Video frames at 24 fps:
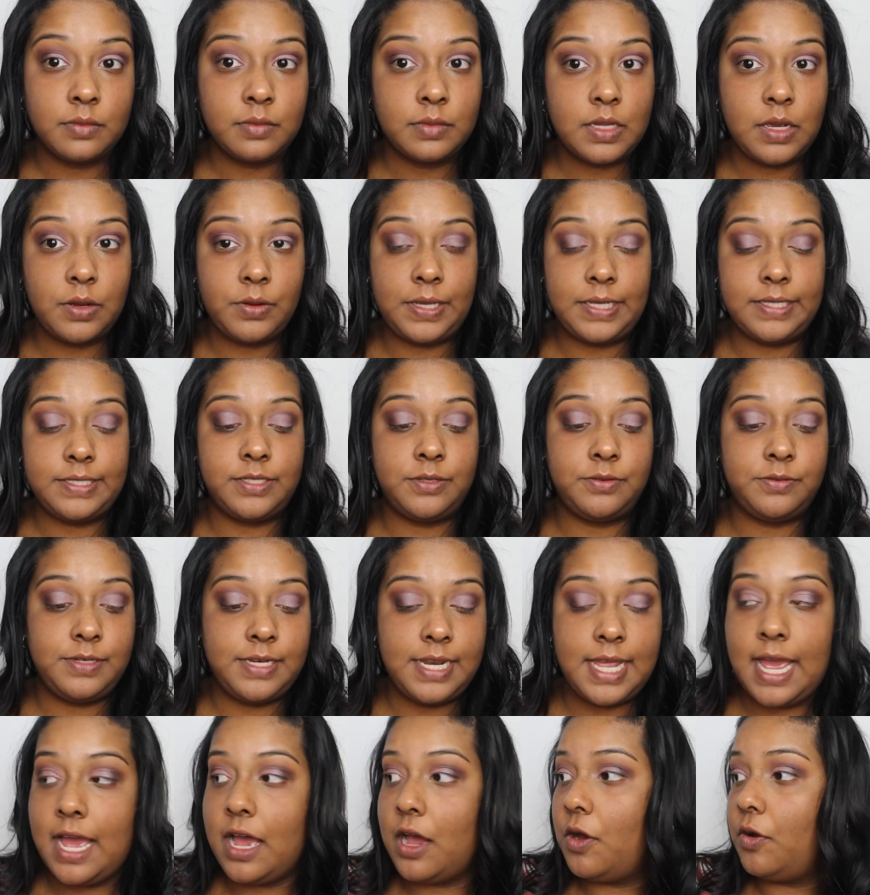Okay, so
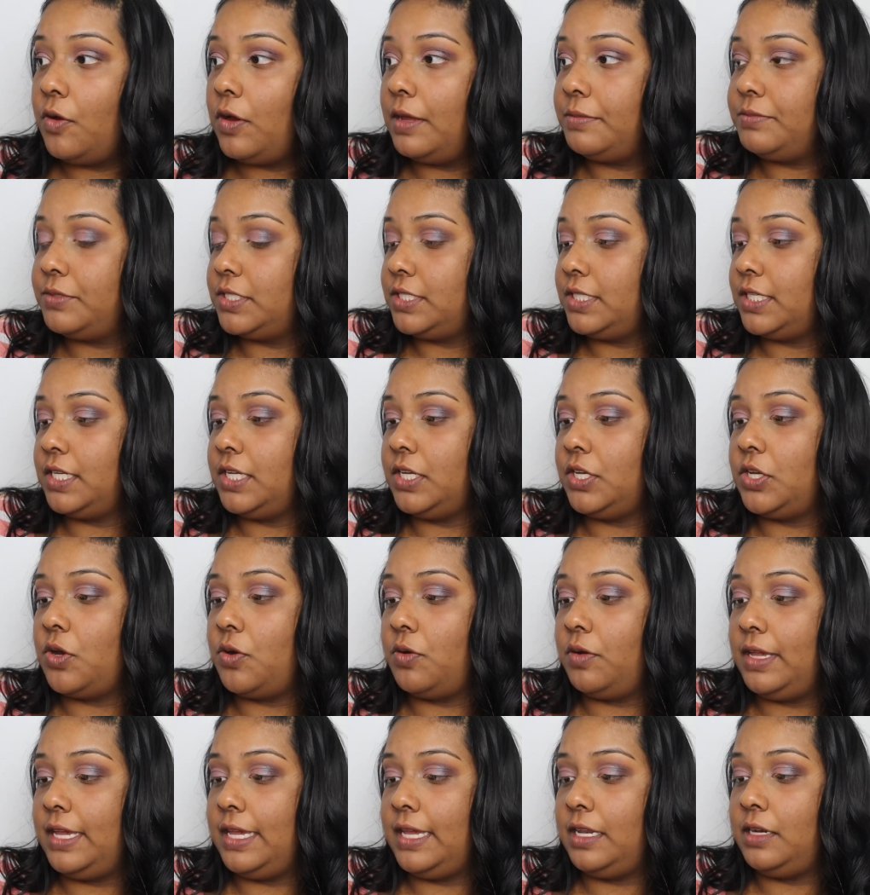now I'm just gonna
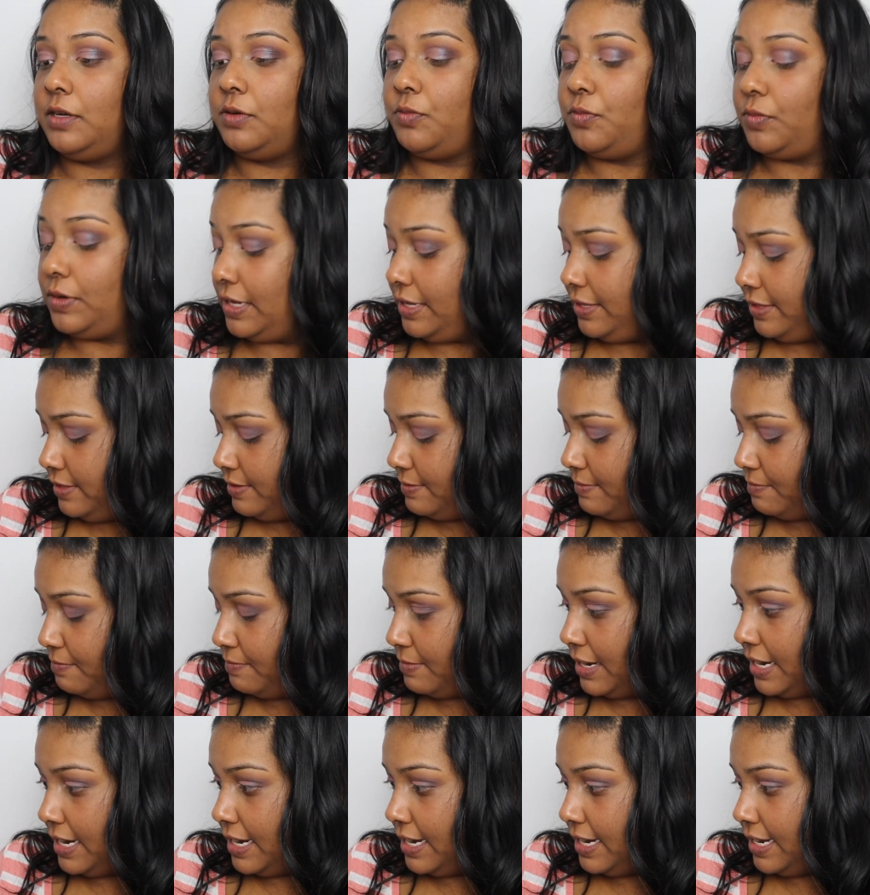go in with
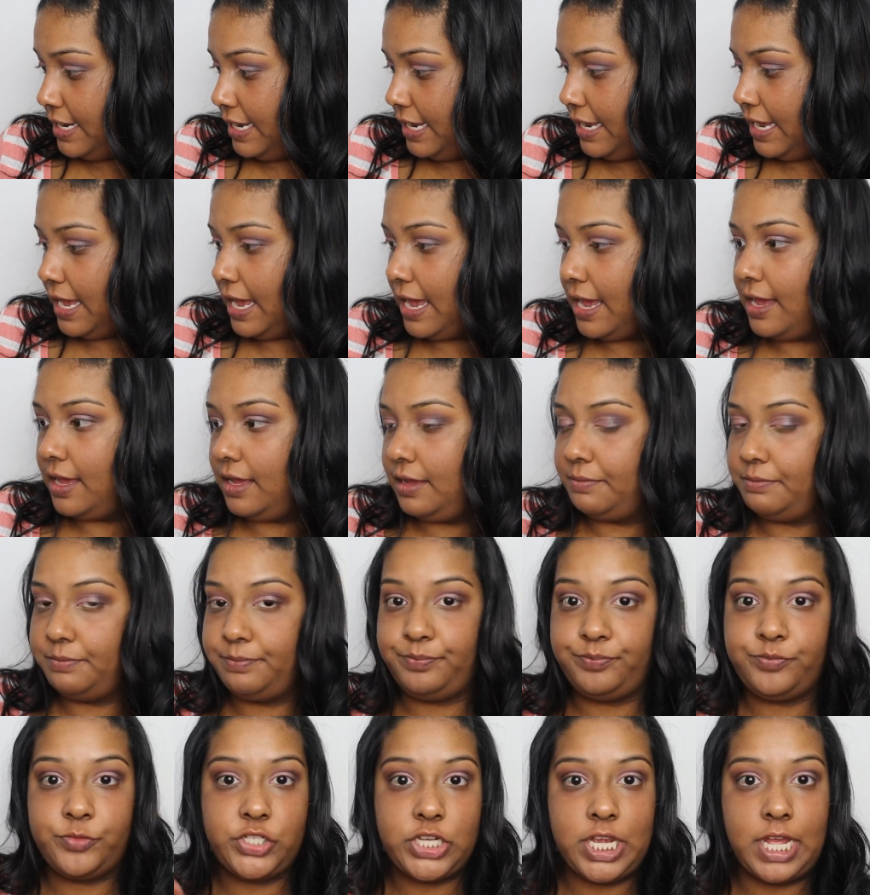my
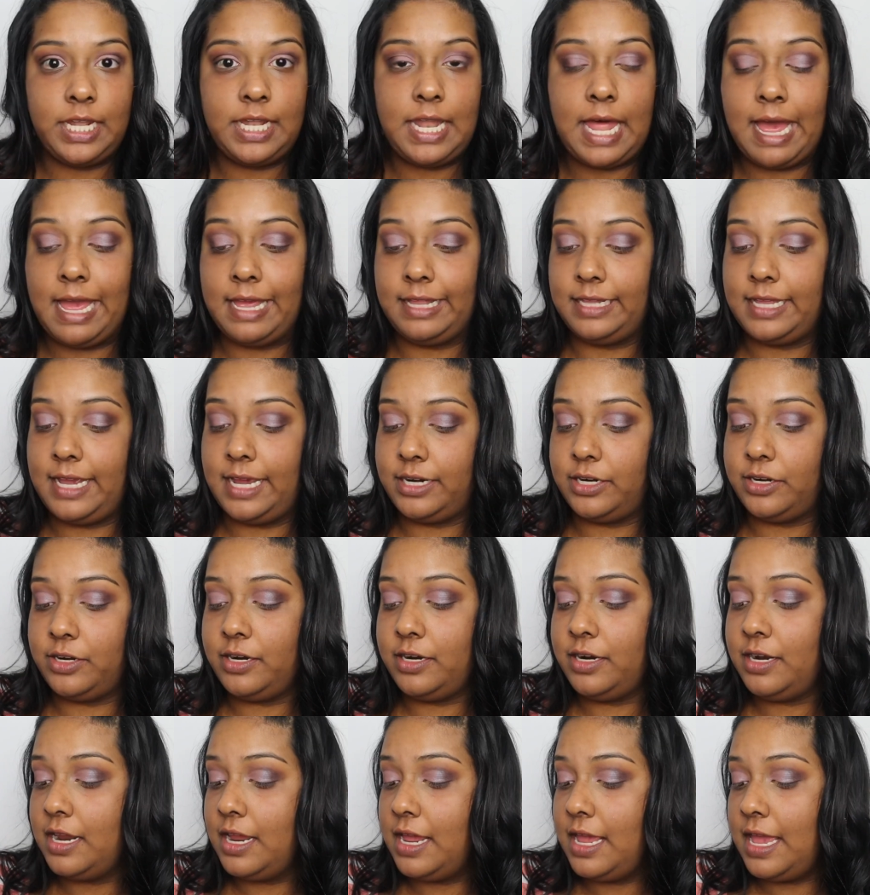gel
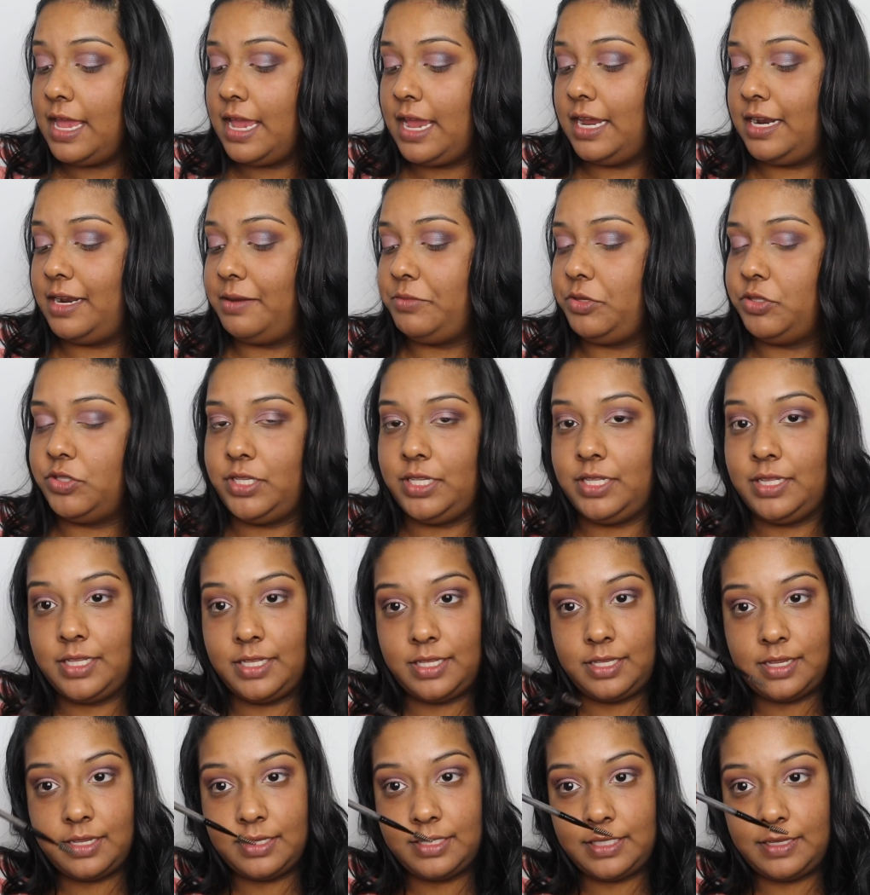eyeliner, and I'm using
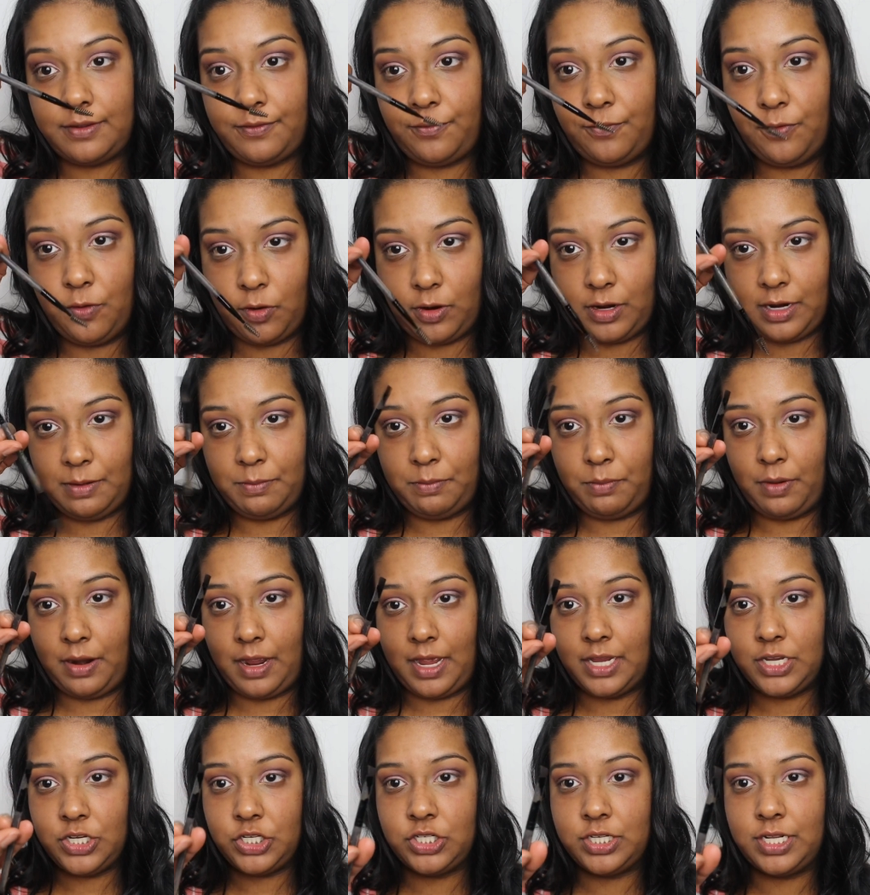this Sephora
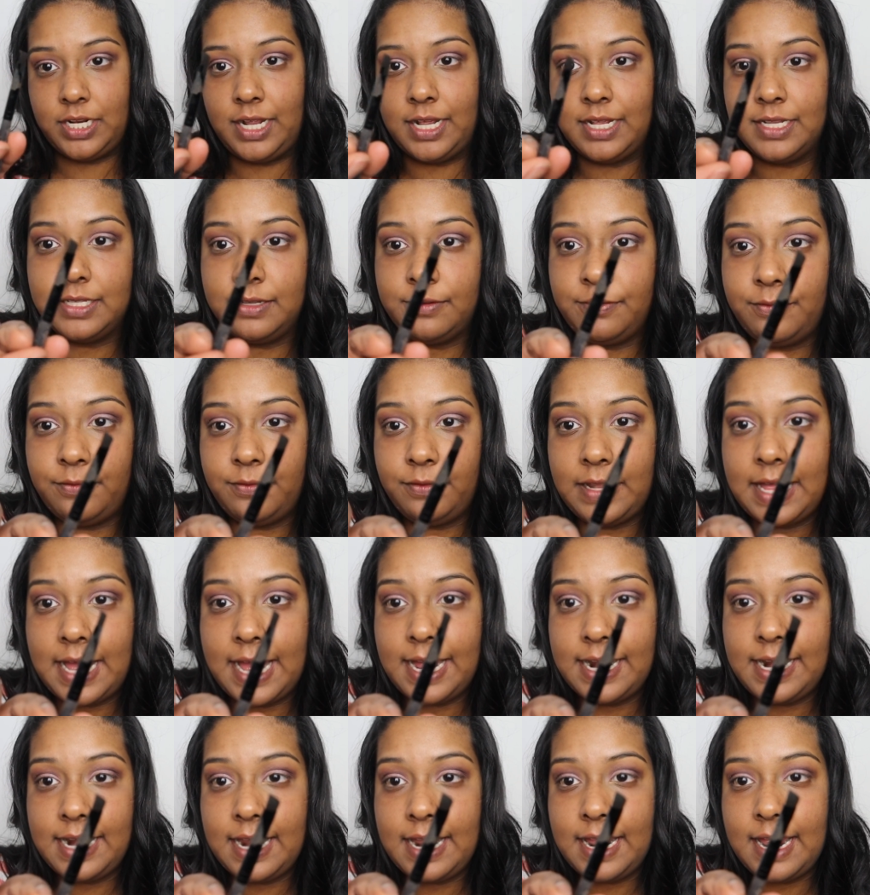brush that has a
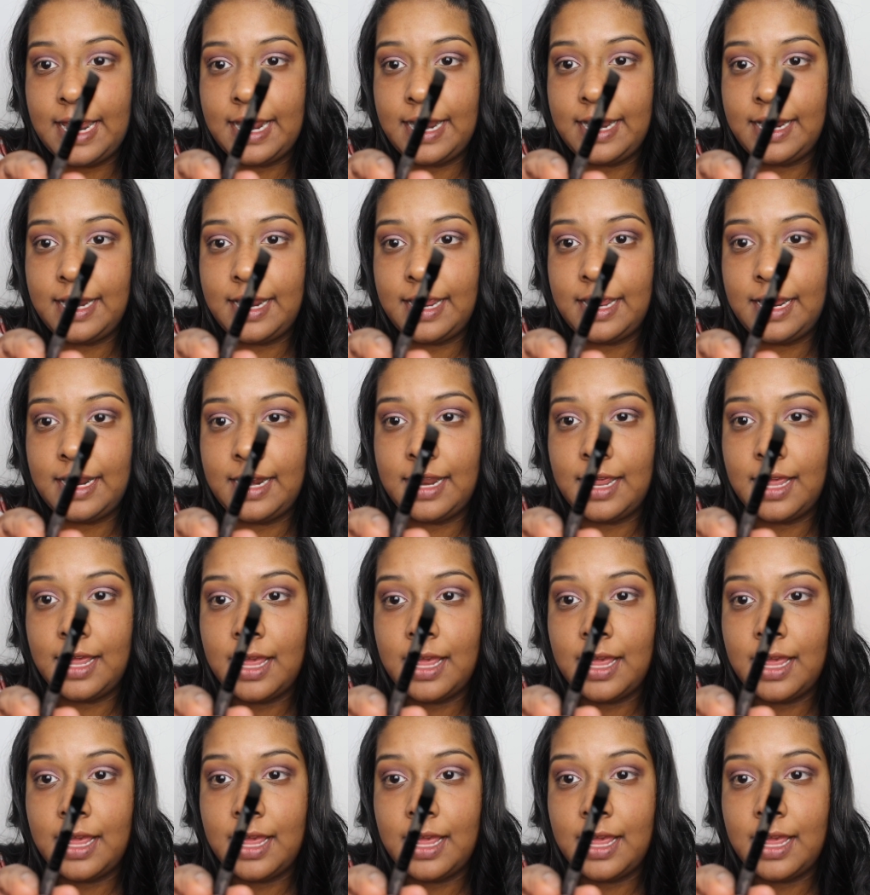flat-ended